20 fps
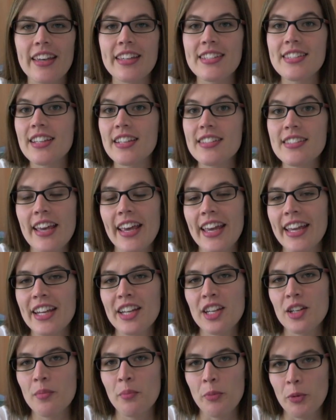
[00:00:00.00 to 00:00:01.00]
He says he
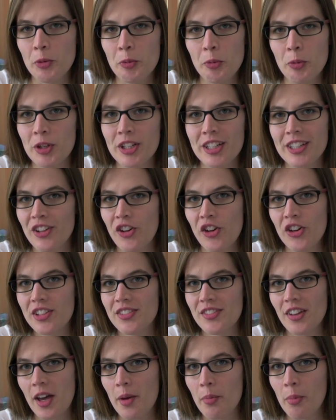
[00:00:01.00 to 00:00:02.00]
didn't put Britney on
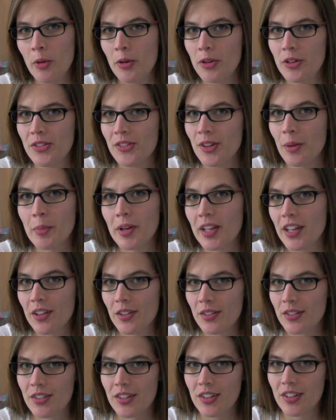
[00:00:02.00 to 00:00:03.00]
his iPod, somebody
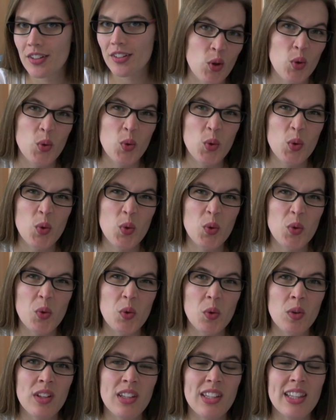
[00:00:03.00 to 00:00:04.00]
else did.
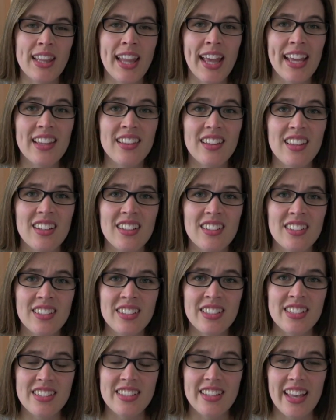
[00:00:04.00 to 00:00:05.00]
Ooh, Layla,
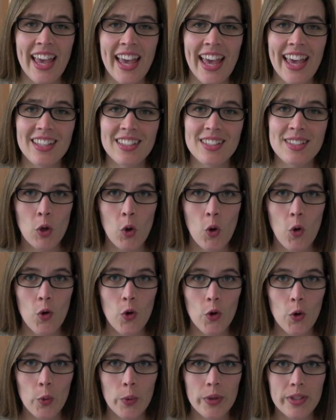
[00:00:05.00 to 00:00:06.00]
his ex.
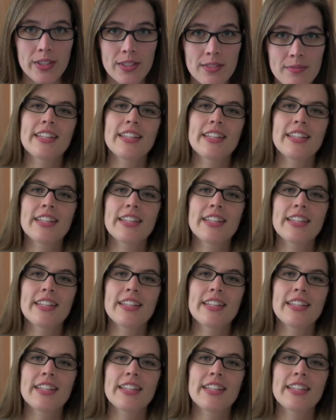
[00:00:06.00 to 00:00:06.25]
Awkward.